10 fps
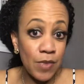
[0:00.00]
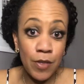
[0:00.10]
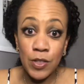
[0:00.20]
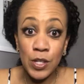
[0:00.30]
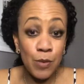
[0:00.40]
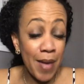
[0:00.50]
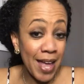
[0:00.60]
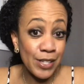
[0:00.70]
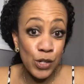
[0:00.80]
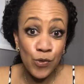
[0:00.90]
the
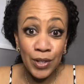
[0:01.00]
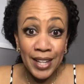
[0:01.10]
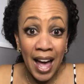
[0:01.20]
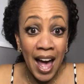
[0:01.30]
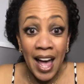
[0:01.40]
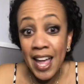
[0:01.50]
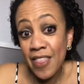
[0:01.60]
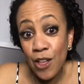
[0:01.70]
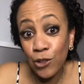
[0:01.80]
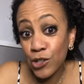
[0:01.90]
demand is really high
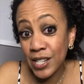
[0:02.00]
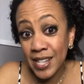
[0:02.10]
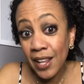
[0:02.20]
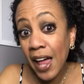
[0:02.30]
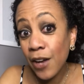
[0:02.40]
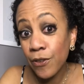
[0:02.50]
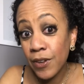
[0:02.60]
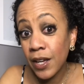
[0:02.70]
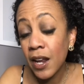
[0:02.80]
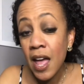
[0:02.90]
and they'll just sell out of
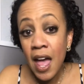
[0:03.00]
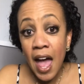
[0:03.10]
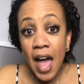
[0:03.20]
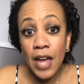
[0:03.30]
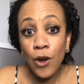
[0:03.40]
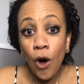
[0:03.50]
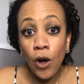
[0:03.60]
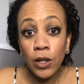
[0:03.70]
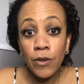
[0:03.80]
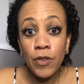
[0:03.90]
it, and
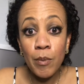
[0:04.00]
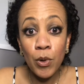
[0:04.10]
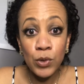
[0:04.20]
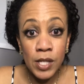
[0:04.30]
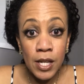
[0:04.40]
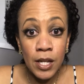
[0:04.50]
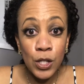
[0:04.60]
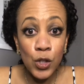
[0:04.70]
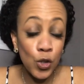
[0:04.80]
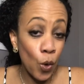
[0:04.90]
all of the
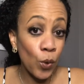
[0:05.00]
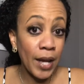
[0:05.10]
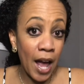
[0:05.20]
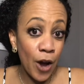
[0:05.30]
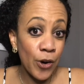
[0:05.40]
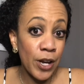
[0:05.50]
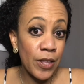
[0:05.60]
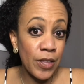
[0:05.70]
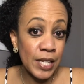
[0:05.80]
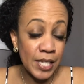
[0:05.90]
boutiques don't carry
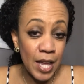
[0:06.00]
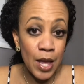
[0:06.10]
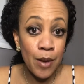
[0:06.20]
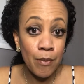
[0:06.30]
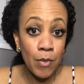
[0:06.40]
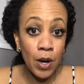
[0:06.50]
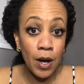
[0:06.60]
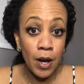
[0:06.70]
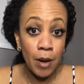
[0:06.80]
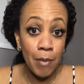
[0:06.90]
the same
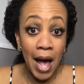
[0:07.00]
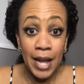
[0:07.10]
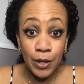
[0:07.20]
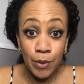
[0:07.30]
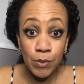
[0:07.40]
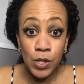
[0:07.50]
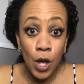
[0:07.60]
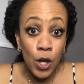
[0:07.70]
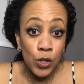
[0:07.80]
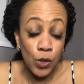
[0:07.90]
items.
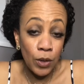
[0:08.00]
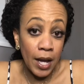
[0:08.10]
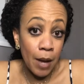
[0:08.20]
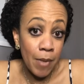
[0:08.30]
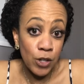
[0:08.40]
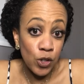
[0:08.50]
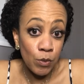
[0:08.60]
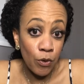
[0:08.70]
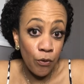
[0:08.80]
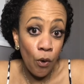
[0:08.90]
So like I
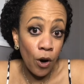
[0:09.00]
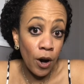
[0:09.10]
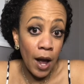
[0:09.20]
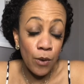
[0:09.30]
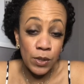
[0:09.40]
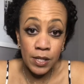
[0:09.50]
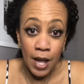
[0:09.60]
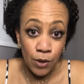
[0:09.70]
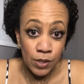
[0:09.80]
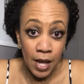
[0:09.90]
mentioned before, I was
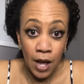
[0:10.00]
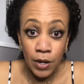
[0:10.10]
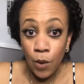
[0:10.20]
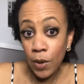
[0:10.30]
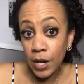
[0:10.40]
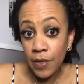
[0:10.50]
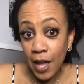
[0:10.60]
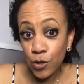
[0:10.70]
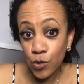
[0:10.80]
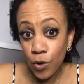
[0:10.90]
downtown, I went in
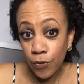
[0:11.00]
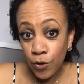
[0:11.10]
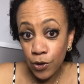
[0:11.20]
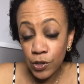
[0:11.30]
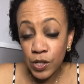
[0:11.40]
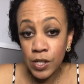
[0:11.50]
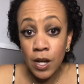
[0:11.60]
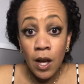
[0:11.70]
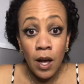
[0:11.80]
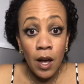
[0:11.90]
that store first,
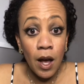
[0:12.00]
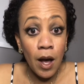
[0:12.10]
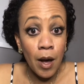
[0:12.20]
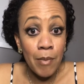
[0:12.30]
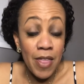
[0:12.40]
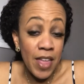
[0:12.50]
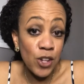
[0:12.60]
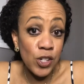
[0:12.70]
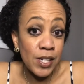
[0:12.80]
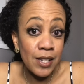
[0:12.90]
and they
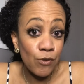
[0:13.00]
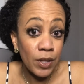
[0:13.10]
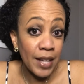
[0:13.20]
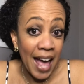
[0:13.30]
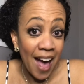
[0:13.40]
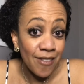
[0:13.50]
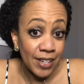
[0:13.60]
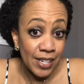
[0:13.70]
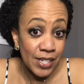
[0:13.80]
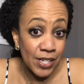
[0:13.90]
just didn't really have
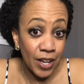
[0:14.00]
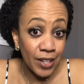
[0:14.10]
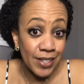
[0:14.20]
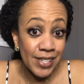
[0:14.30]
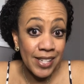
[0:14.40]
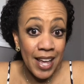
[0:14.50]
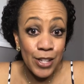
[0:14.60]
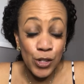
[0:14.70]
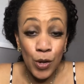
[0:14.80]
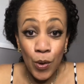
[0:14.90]
any studs.
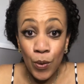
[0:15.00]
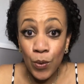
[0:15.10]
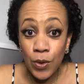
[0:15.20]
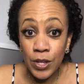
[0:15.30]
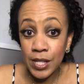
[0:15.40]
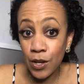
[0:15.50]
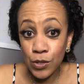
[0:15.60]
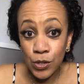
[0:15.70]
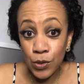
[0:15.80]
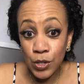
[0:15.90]
And so the sales
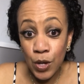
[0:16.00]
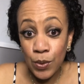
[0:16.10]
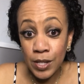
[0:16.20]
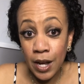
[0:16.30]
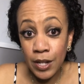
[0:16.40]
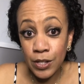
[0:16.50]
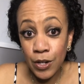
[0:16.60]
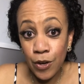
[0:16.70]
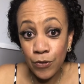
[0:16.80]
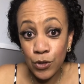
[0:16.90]
associate was kind
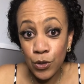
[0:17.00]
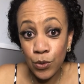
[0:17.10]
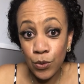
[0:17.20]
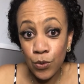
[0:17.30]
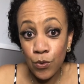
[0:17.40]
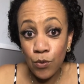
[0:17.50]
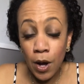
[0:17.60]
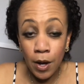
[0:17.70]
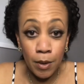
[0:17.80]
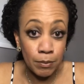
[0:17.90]
enough to,
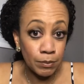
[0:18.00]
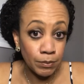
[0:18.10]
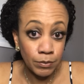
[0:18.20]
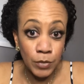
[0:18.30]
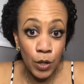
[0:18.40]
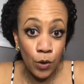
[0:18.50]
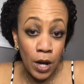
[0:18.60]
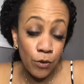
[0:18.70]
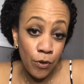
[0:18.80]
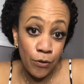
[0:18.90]
you know,
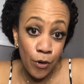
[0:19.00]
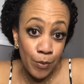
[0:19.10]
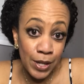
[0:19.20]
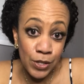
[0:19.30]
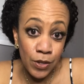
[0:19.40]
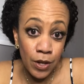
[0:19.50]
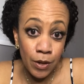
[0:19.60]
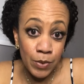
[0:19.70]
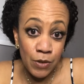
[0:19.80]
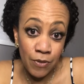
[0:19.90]
kind of refer me to
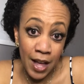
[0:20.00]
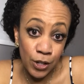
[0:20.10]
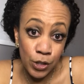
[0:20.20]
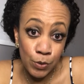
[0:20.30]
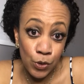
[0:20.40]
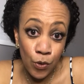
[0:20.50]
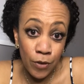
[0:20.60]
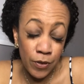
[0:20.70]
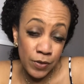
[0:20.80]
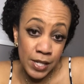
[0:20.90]
the flagship store
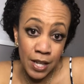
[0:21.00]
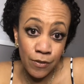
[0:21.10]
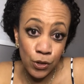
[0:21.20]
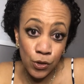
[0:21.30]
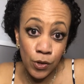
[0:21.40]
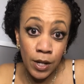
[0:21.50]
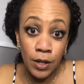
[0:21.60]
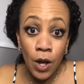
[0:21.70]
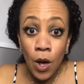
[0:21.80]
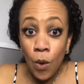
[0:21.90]
on 57th
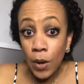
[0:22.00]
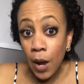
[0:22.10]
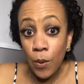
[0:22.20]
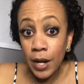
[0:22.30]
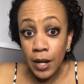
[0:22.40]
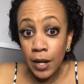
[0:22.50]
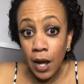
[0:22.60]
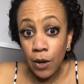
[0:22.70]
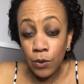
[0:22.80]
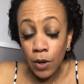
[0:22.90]
Street. When I went in,
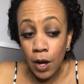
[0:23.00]
I